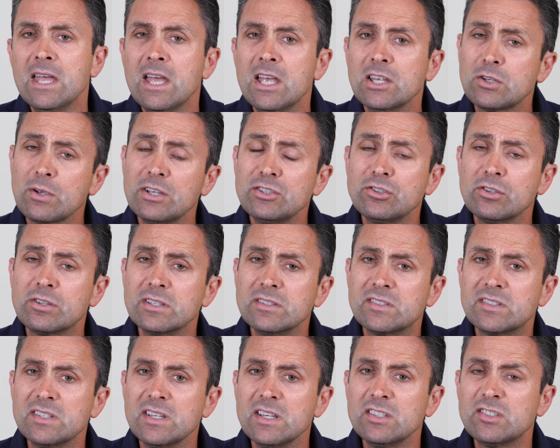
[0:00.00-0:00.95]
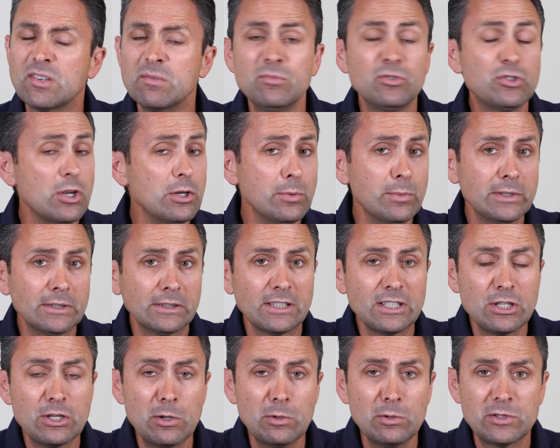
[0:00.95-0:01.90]
So as you can see, some
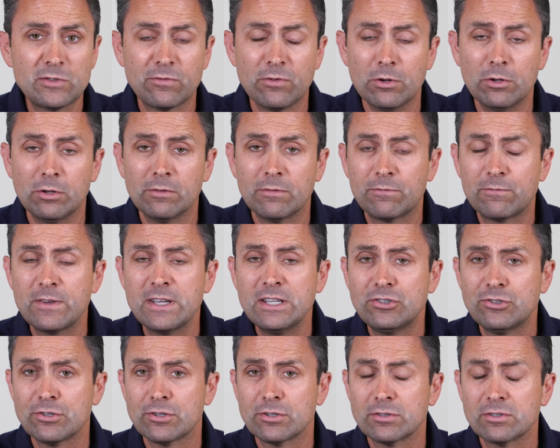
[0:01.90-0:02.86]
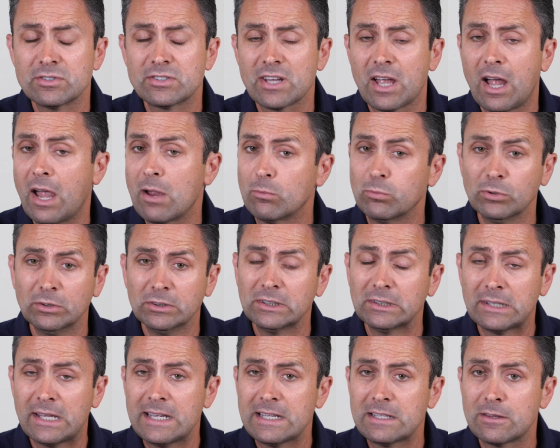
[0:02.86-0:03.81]
genuinely useful features. I really
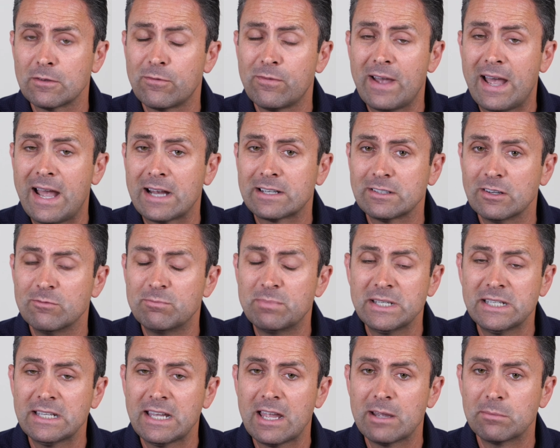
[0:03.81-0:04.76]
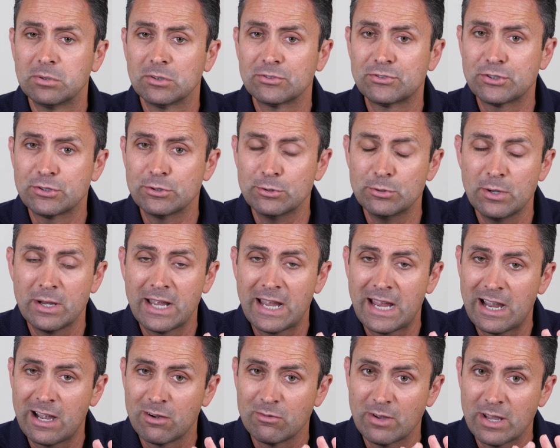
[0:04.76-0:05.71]
like the fact of being able to
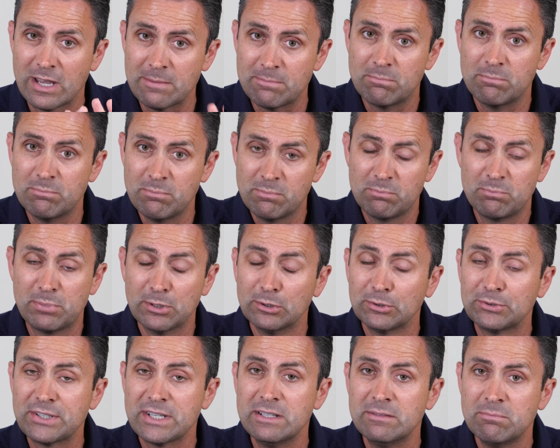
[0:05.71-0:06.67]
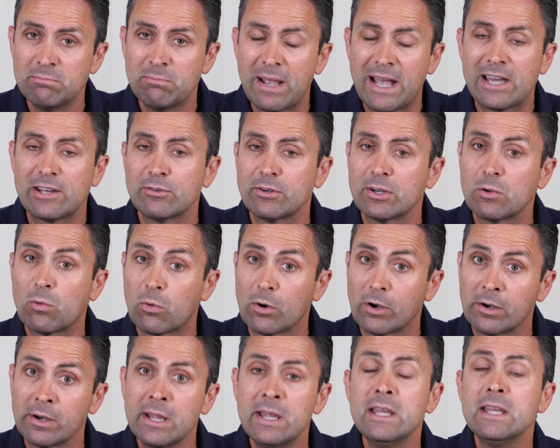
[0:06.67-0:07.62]
have a built-in battery
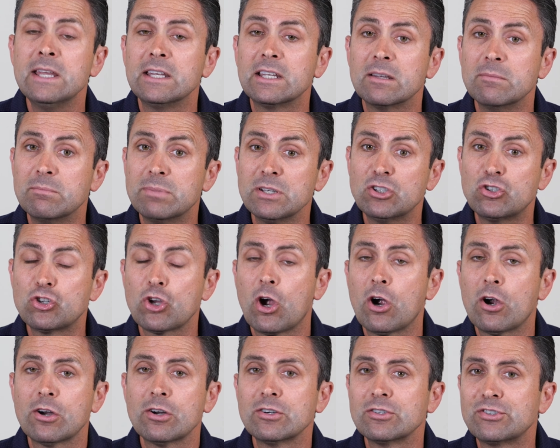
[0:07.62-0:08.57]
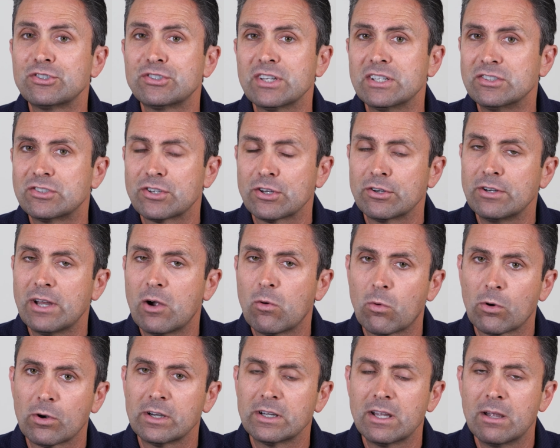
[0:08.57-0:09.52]
where it can be charged, and so you're not
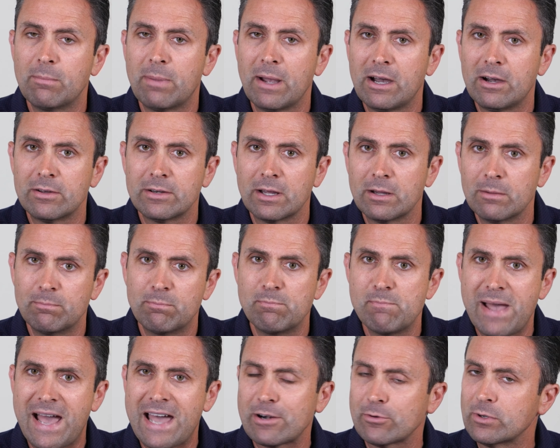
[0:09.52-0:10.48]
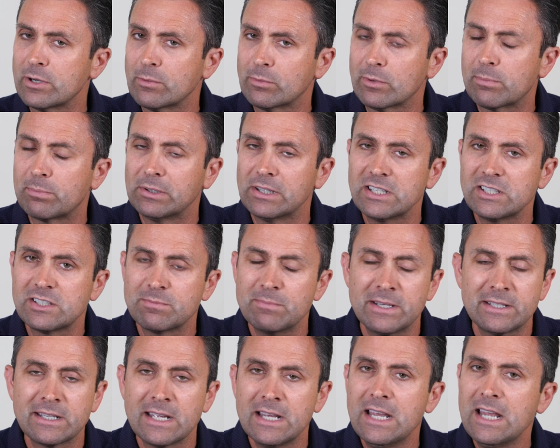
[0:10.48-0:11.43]
worrying about a battery
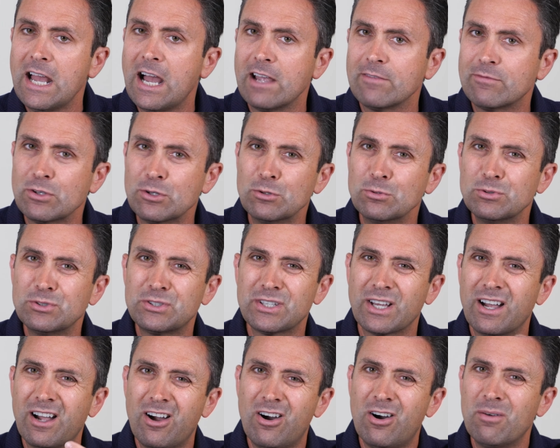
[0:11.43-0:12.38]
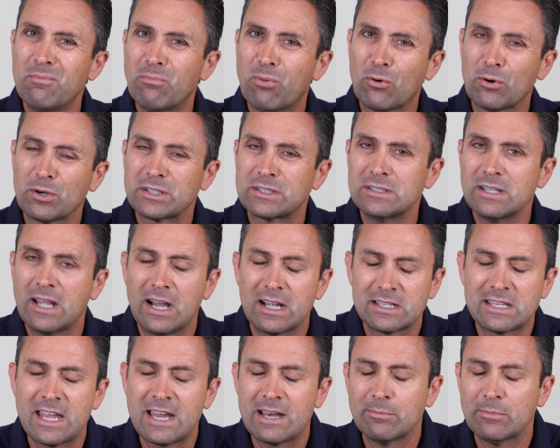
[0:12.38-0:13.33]
replacement. I've used uh, onboard uh,
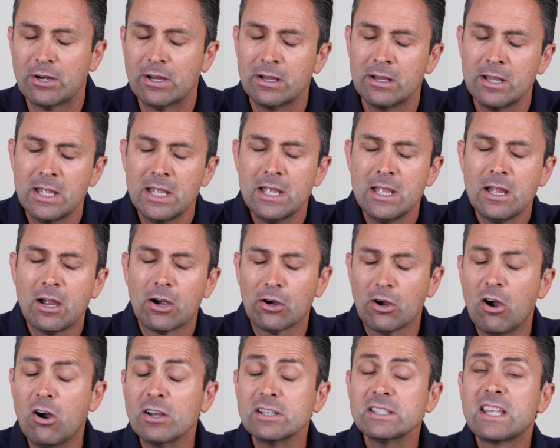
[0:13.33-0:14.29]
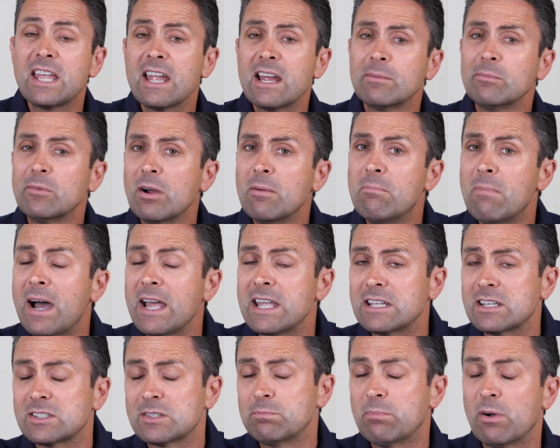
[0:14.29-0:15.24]
camera or on-camera
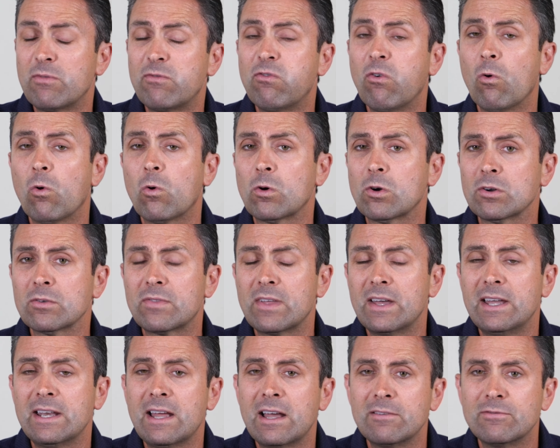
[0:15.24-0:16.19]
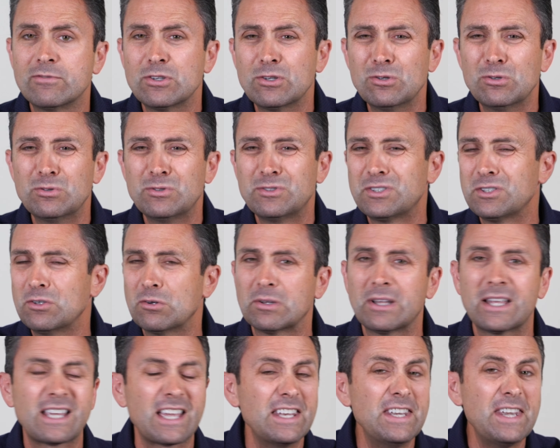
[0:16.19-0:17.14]
mics before that have used, you know,
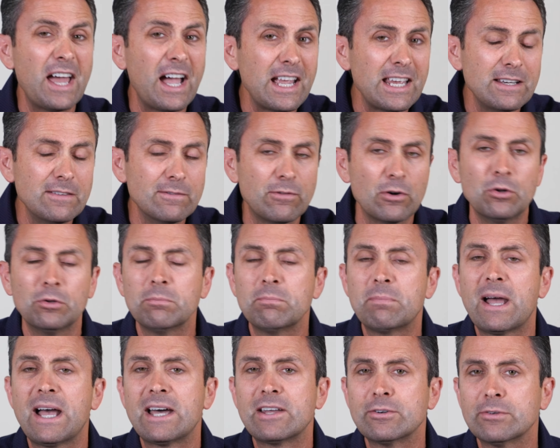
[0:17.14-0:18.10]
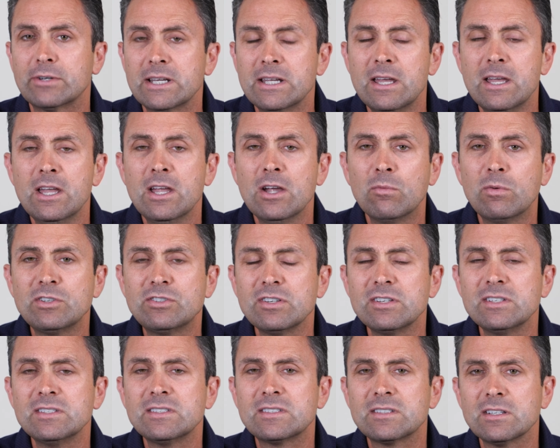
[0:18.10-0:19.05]
like a 9-volt battery, which
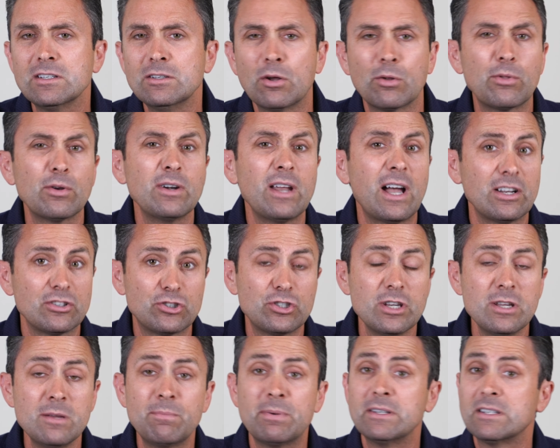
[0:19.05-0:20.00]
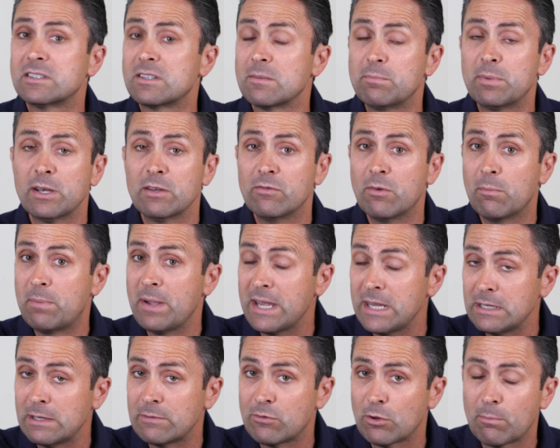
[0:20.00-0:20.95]
is, you know, they're not cheap, and it's a bit of a
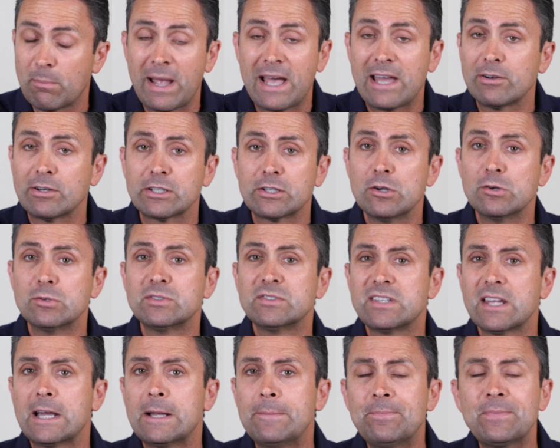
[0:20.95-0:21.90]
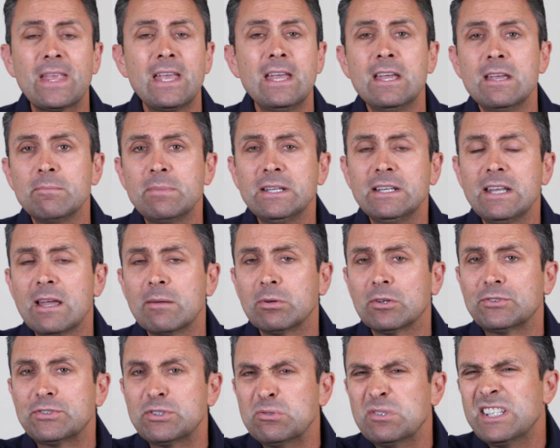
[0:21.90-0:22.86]
pain if your battery goes dead. Being
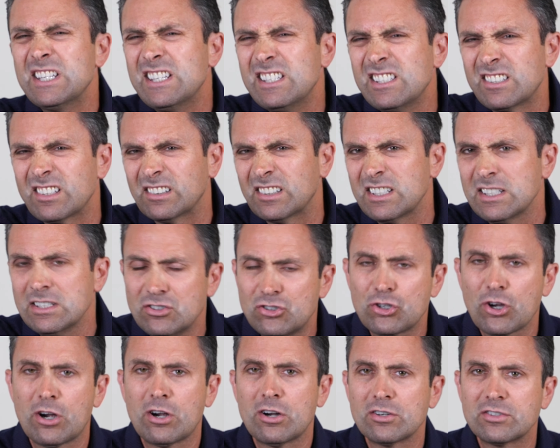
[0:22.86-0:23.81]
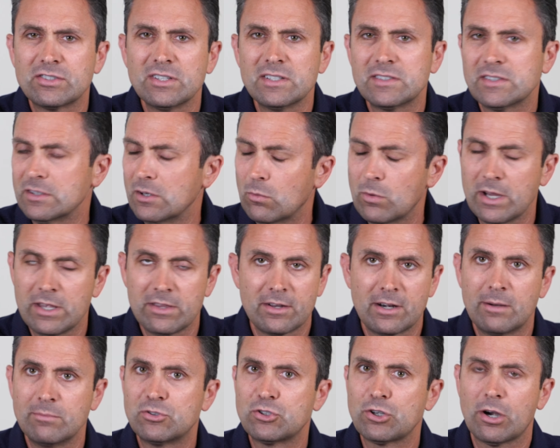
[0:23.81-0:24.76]
able to easily charge this in a way that
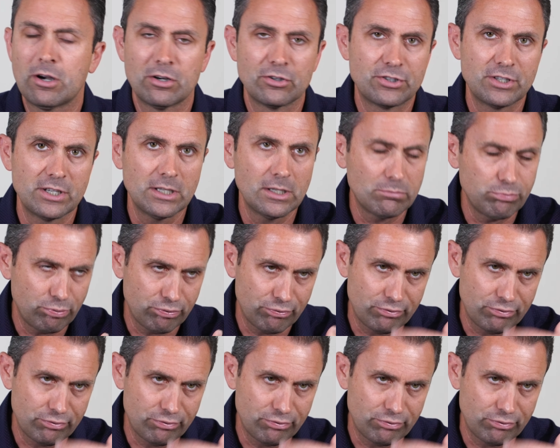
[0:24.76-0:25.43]
I'm charging